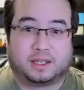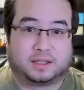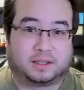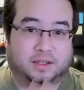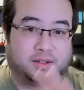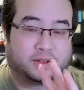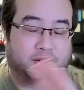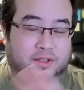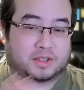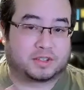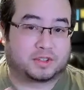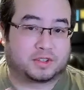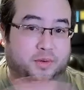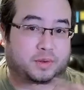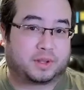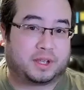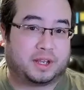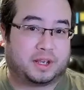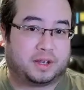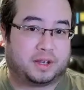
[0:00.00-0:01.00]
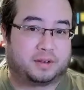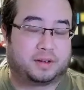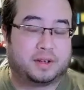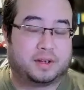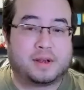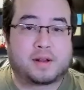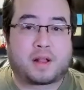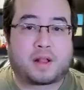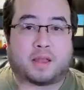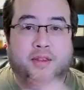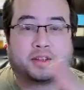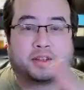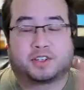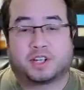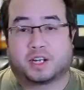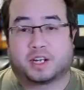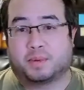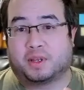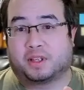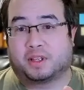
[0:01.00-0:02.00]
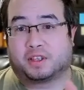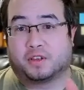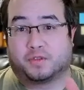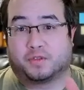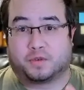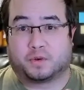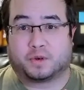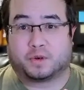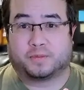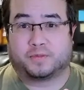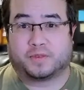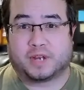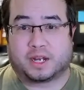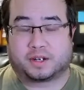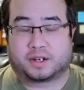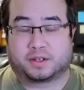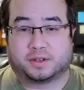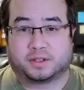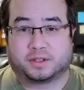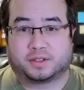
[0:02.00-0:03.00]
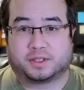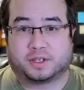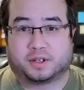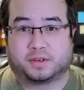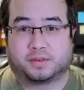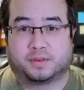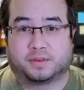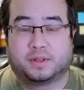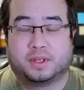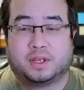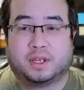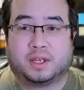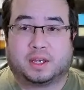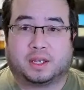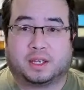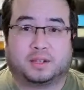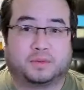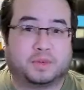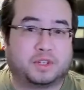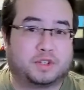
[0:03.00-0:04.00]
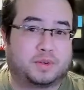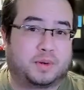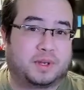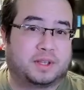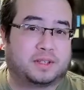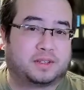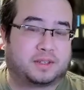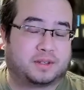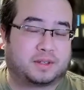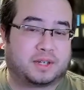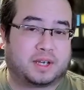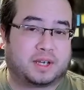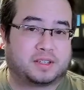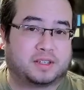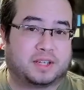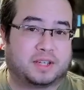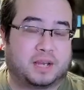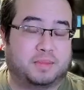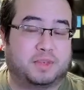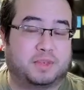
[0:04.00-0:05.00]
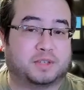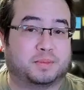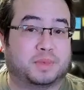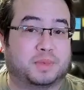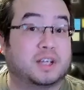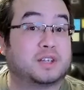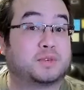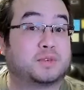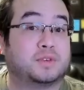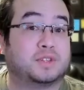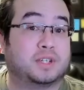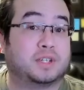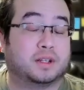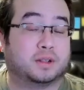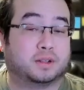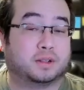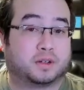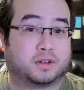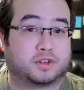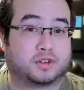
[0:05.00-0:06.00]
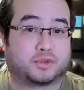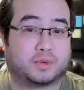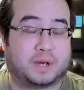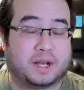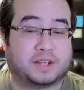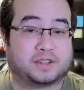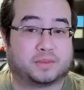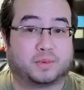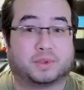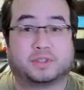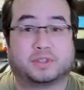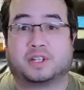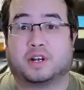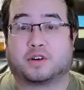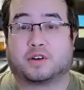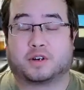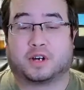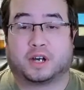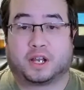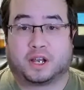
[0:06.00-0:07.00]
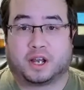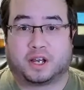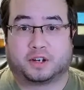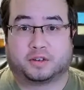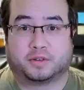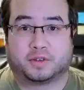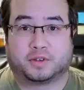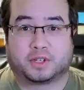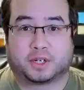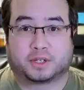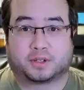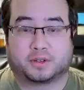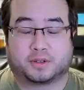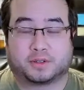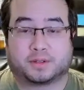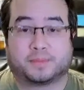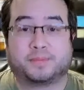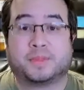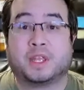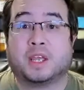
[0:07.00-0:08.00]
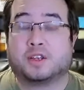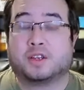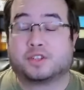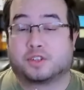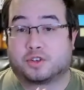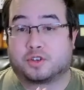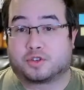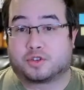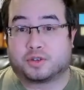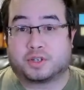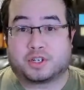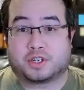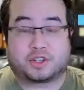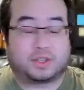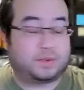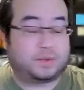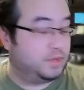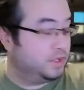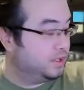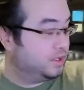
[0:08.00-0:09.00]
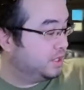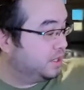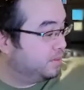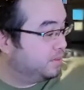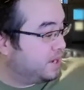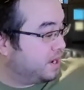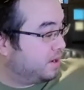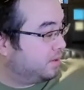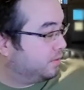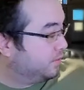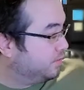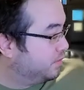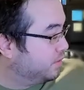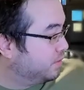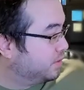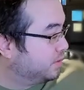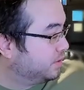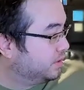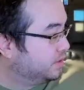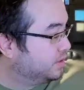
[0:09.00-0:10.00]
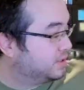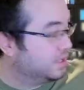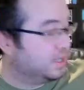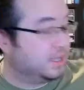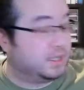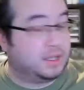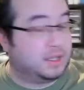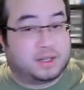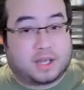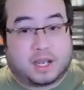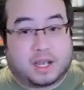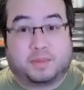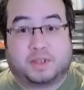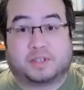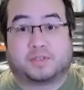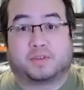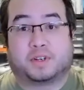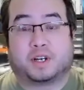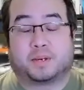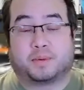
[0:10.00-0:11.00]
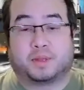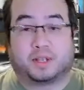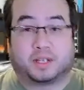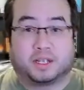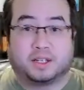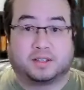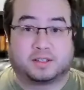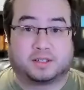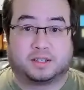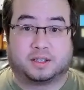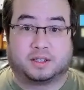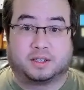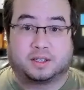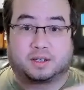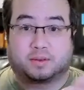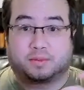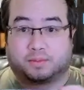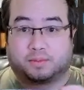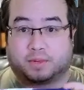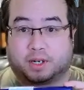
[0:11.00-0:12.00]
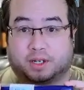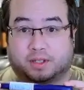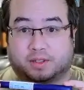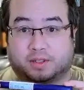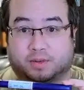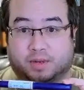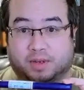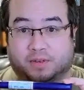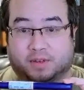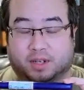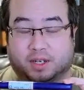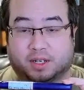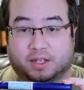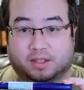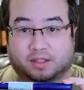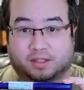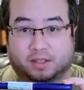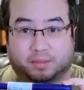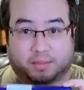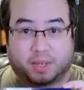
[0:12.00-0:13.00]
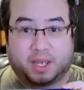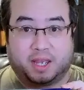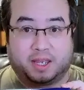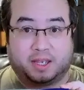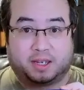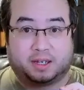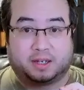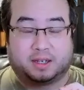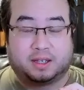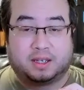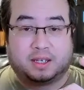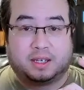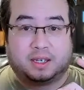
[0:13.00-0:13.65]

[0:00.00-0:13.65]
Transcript: just throw that out. Let's talk about like the form factor itself. And the reason why this ties to diabetes is because we've seen a large rise in what's now called auto-injectors. So traditionally, when you think about, for let's say diabetes, we talk about like insulin, like, right? So we have like an insulin pen,